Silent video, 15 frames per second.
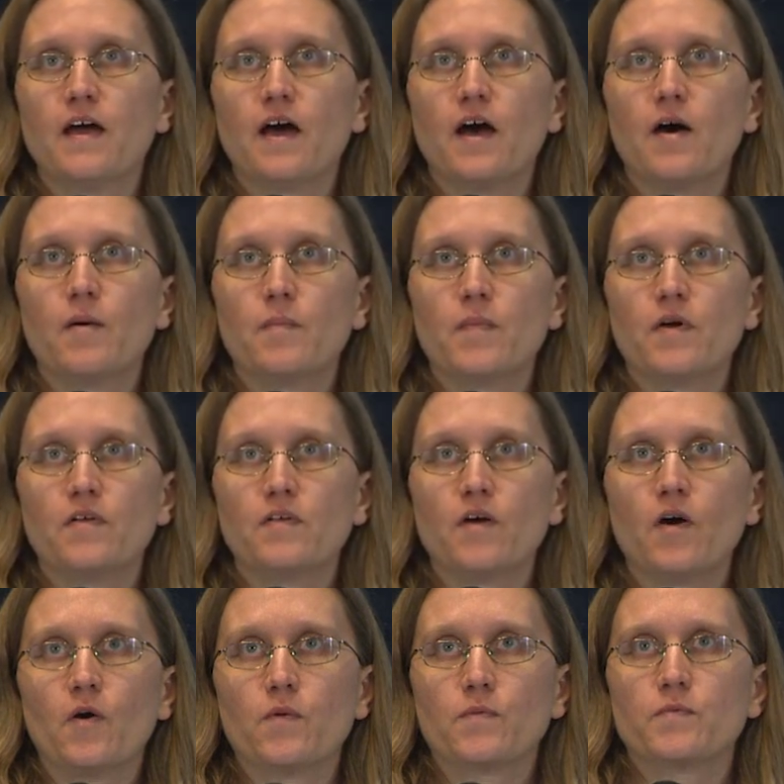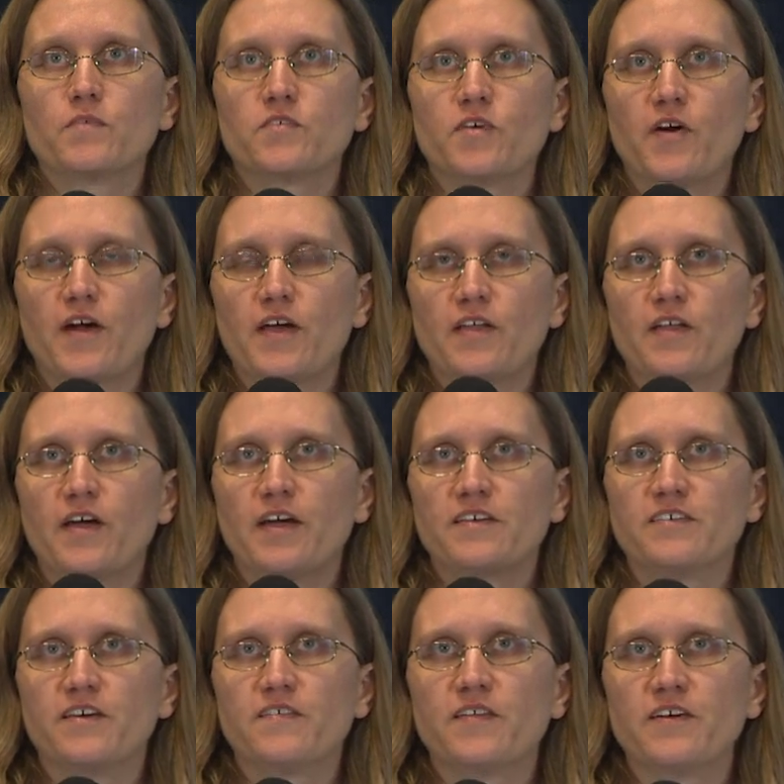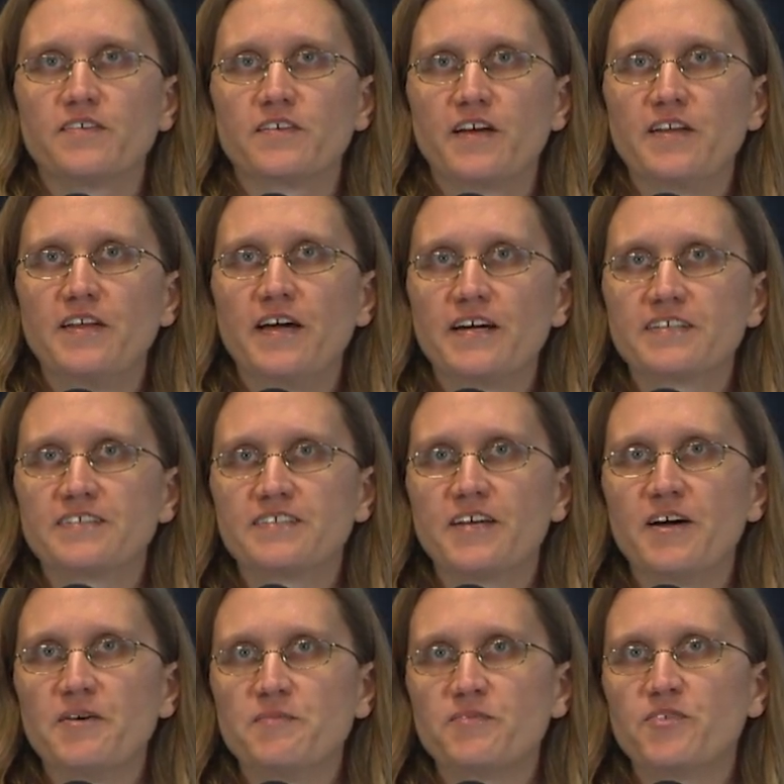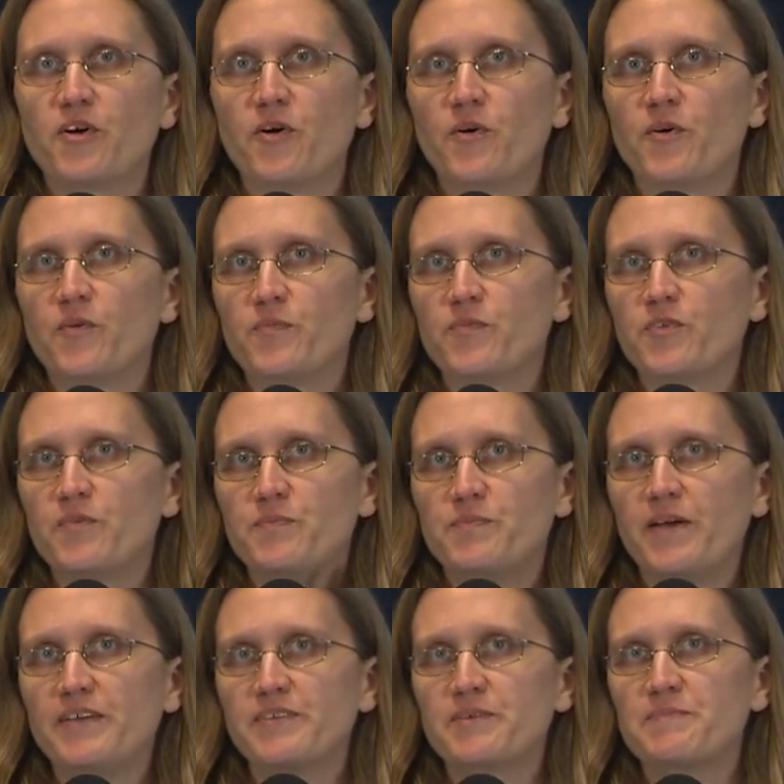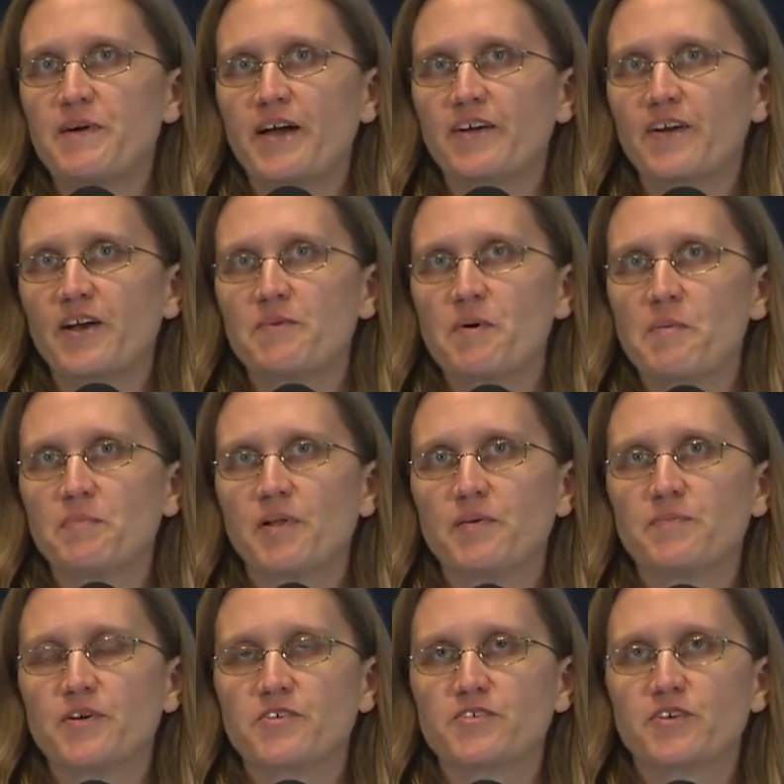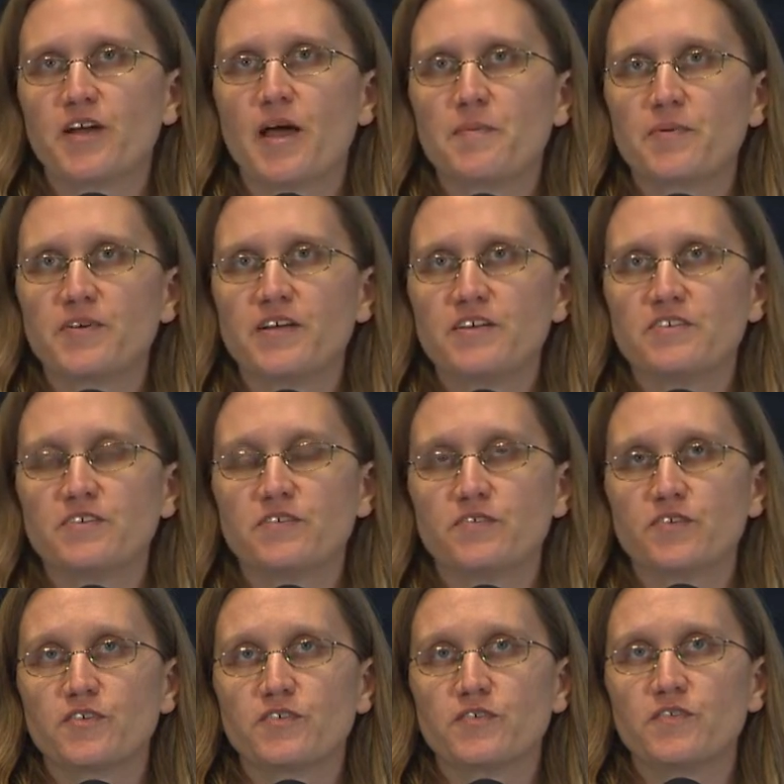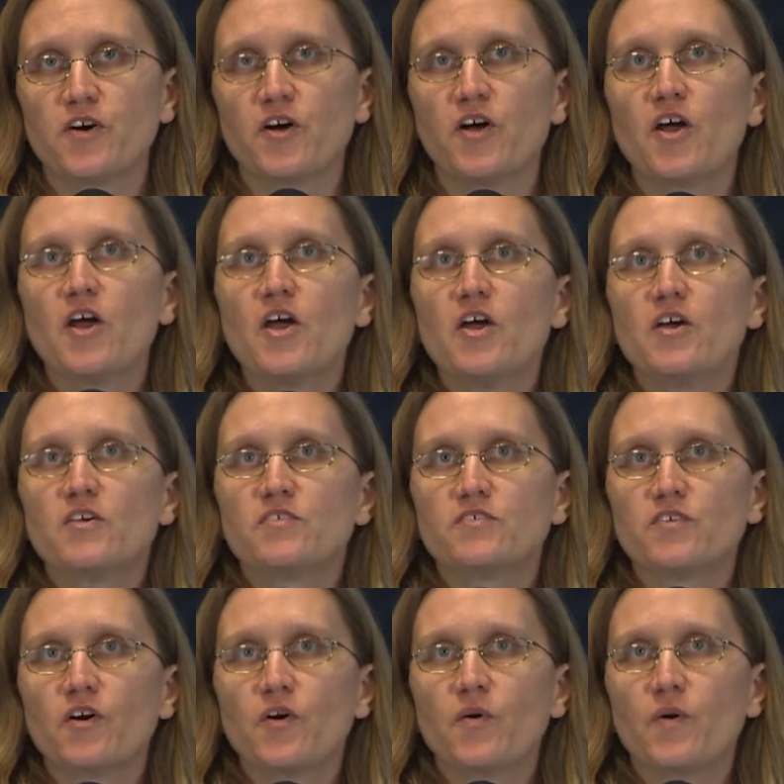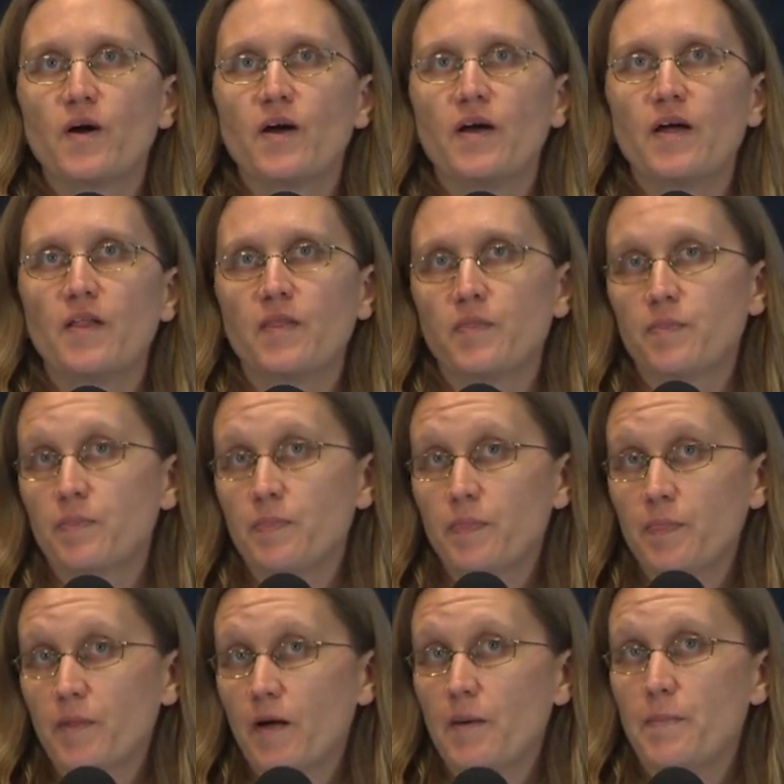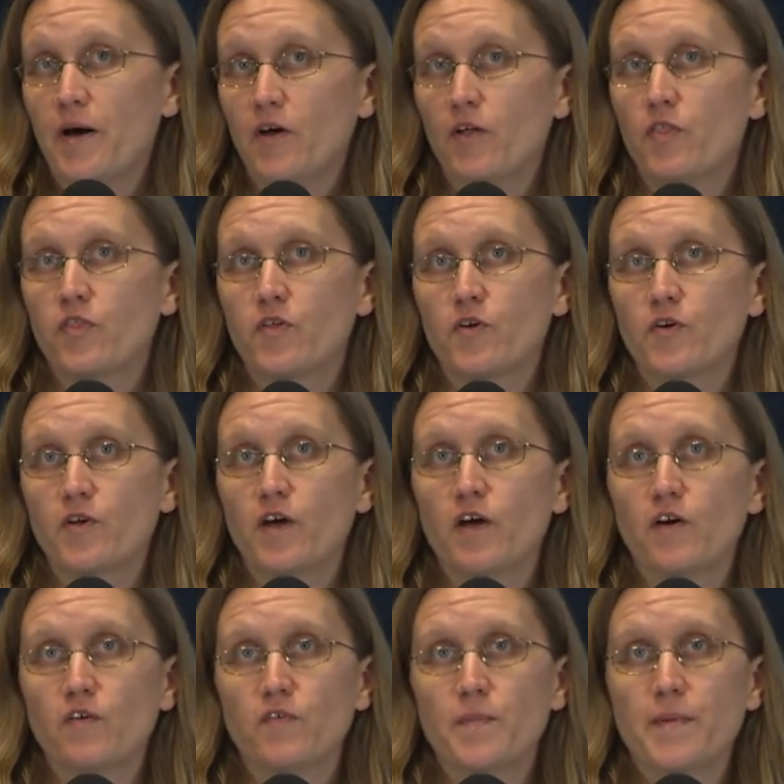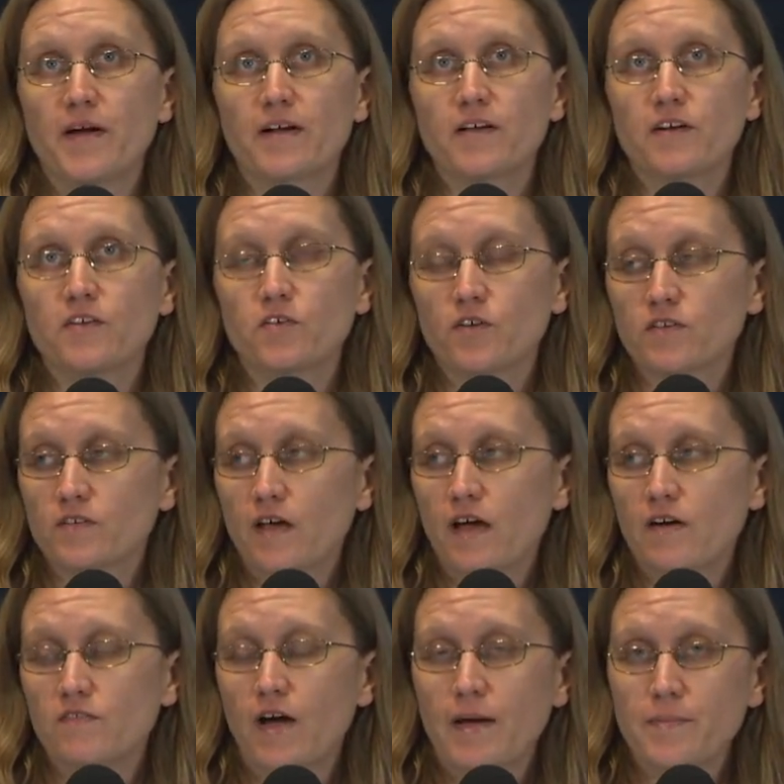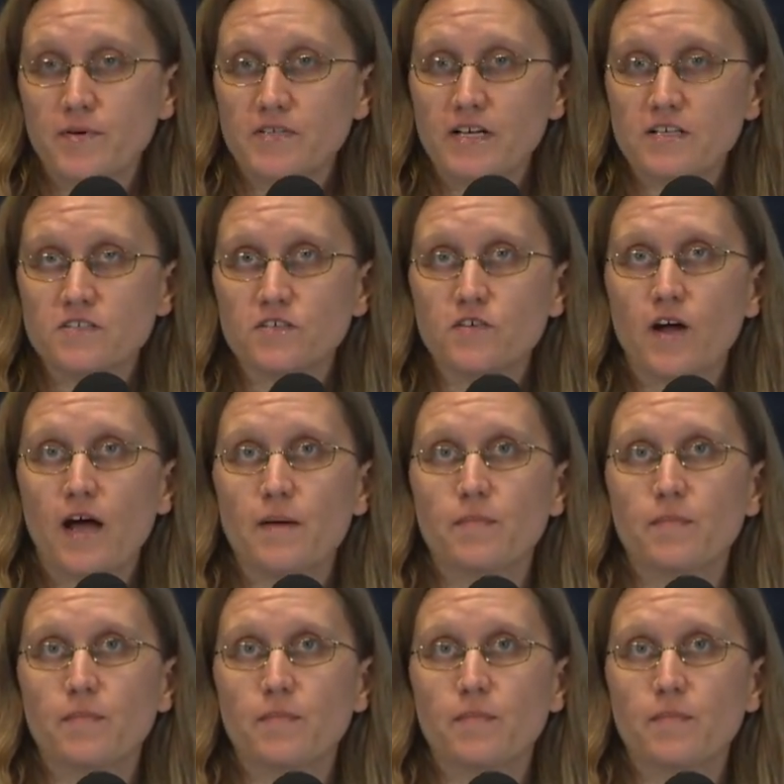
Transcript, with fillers: Um, oh, sorry, I guess I have that slide next. Um, so some basic background about blood pressure and hypertension, first of all. So about a third of American adults have hypertension or high